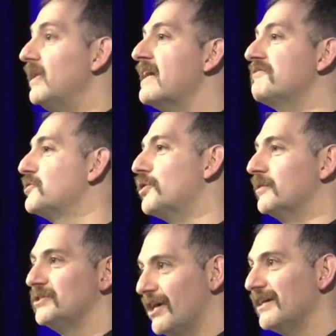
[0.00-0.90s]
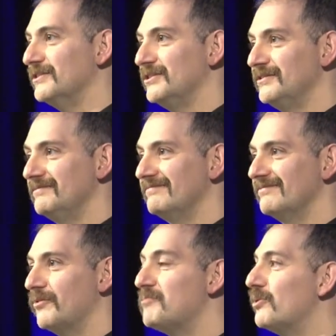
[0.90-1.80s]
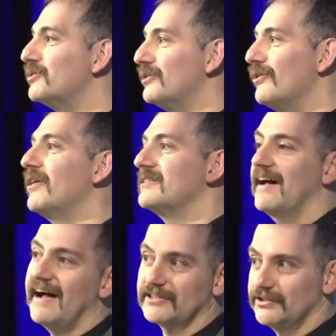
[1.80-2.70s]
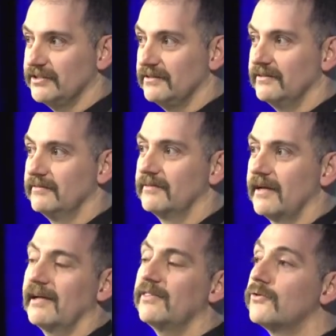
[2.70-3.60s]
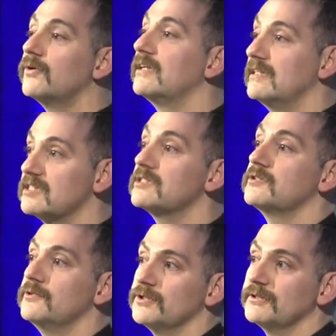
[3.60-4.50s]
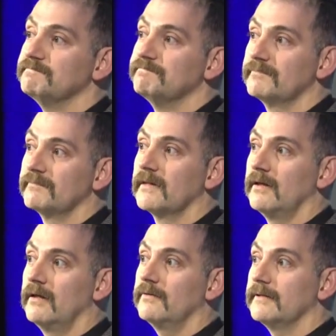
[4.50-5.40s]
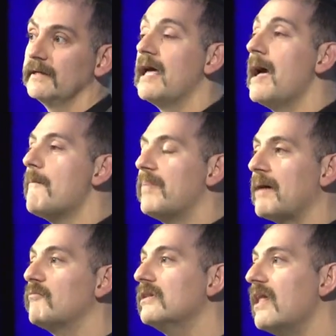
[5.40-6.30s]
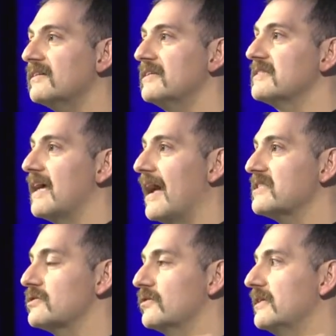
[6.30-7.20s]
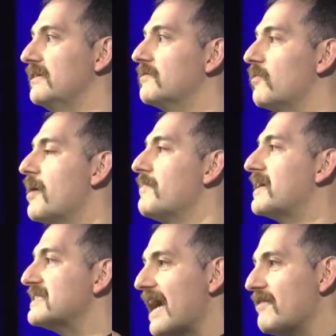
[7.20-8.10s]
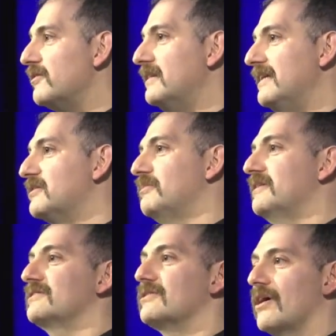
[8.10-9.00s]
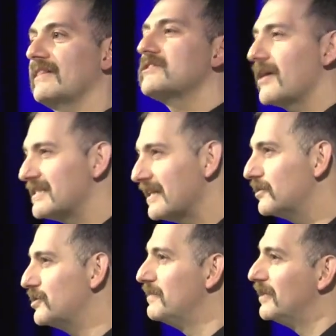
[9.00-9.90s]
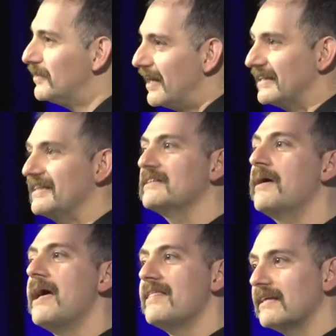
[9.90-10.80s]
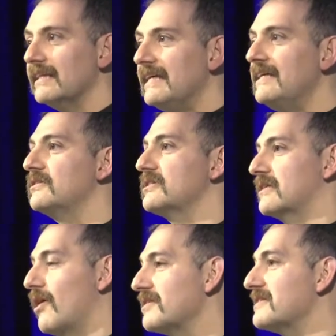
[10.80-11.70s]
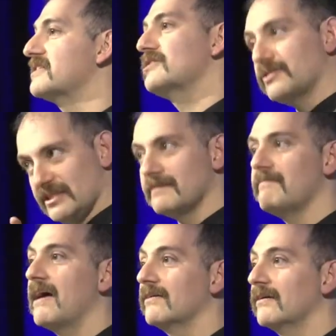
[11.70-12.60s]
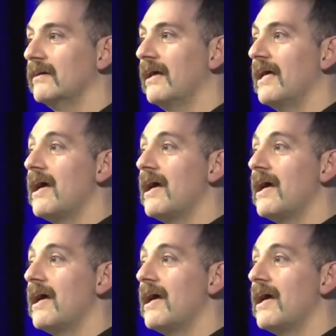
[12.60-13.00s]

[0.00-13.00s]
We didn't have to go to a judge. We put the law into action through an institution, right? But I'm reluctant to answer it even more because every legal political, that's why I said, do you mean United Kingdom? The legal context starts to matter.